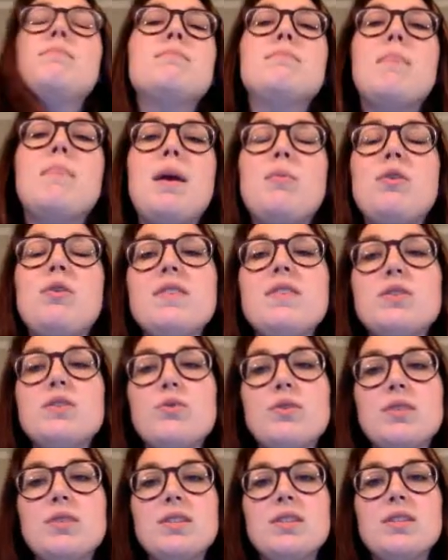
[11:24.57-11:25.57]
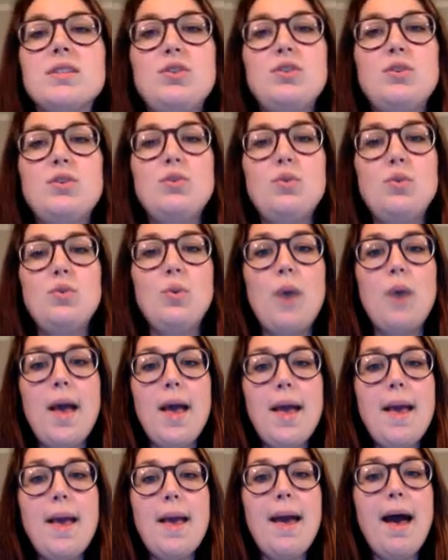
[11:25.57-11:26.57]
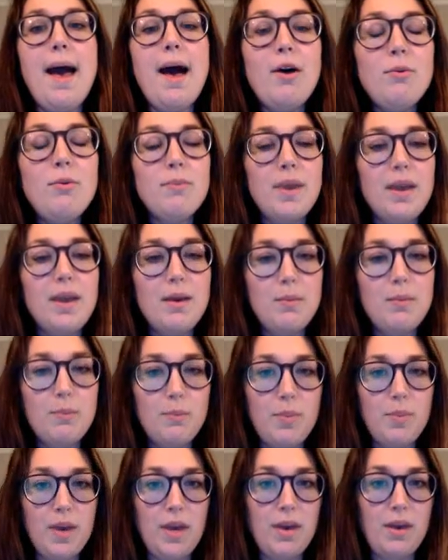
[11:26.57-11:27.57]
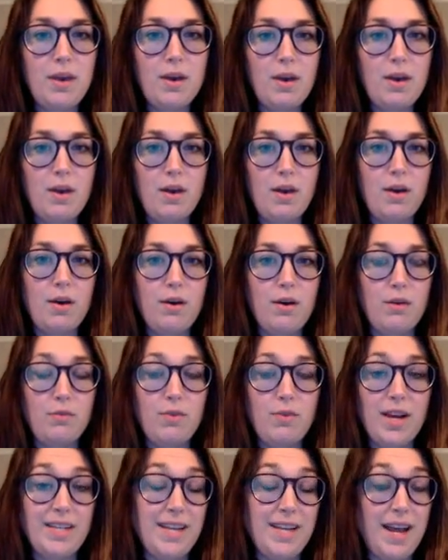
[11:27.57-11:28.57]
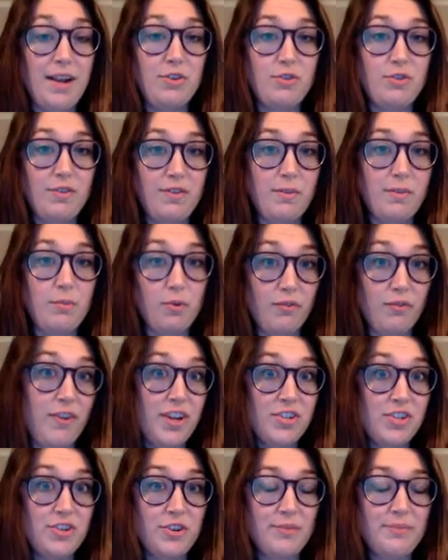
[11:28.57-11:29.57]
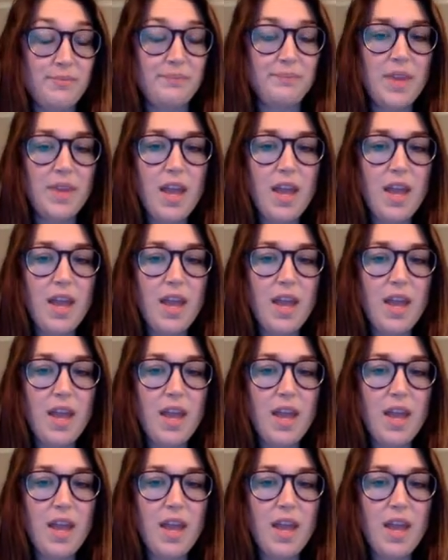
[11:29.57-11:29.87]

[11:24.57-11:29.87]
my previous courses to help me be a data-driven professional.